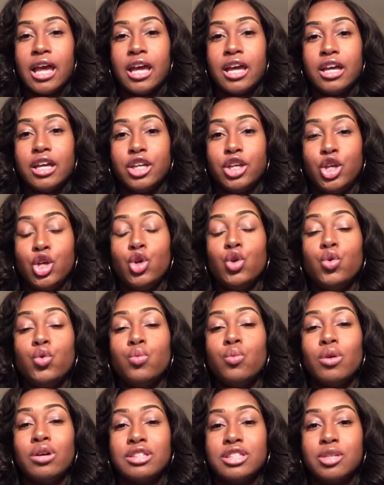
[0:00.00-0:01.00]
you
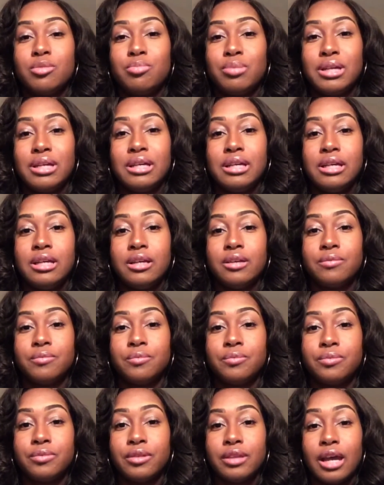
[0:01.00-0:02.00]
want to be
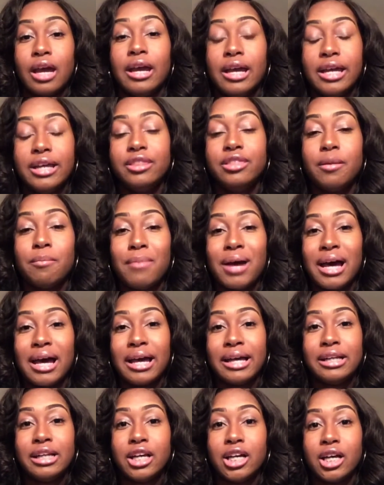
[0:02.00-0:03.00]
in the
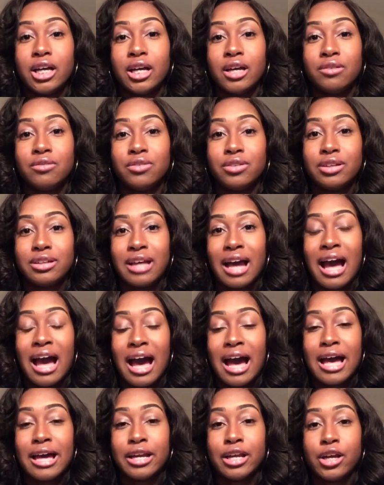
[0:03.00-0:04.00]
mind of
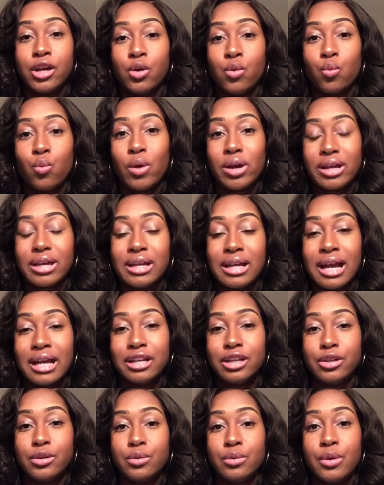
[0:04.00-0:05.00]
God. What can I
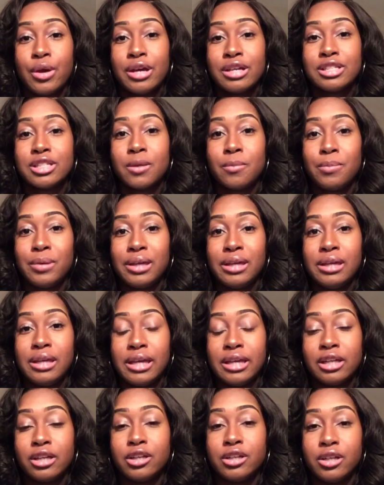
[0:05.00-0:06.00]
do to be
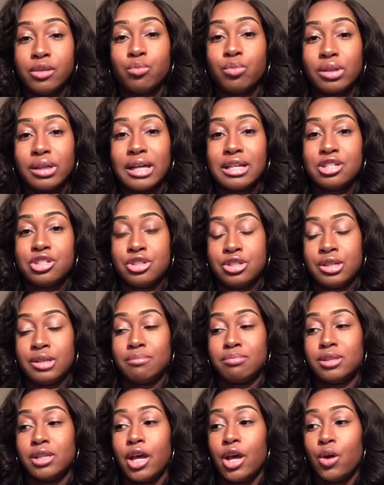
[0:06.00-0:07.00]
in good
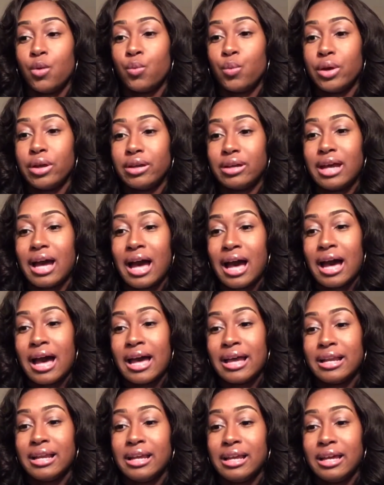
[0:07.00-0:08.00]
relationships with
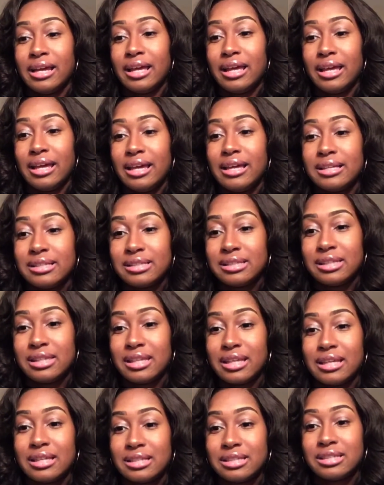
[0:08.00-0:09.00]
God? Is
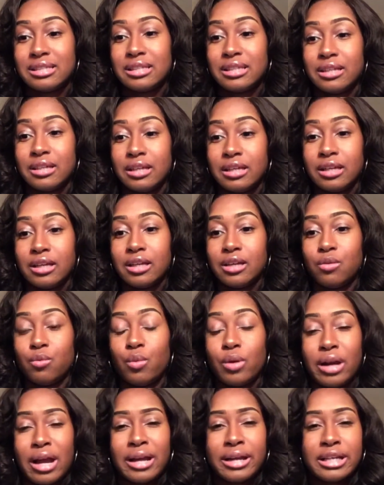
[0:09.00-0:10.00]
this
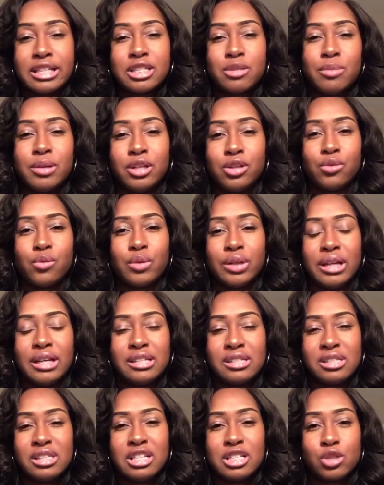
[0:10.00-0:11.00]
what I need to be doing?
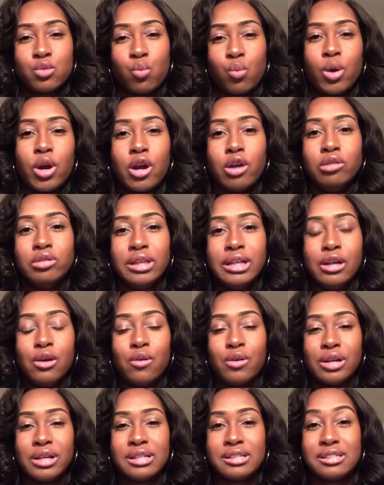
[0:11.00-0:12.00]
Is this worldly
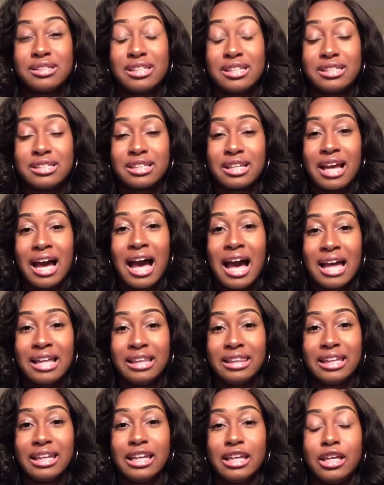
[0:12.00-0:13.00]
or is this
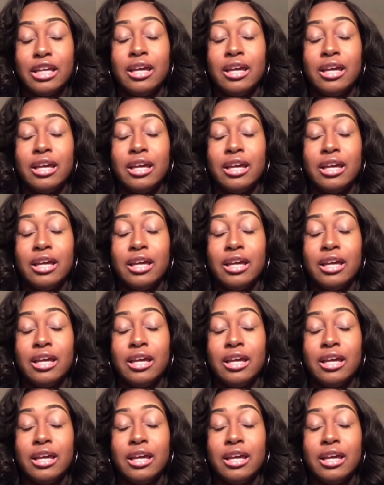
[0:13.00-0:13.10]
godly?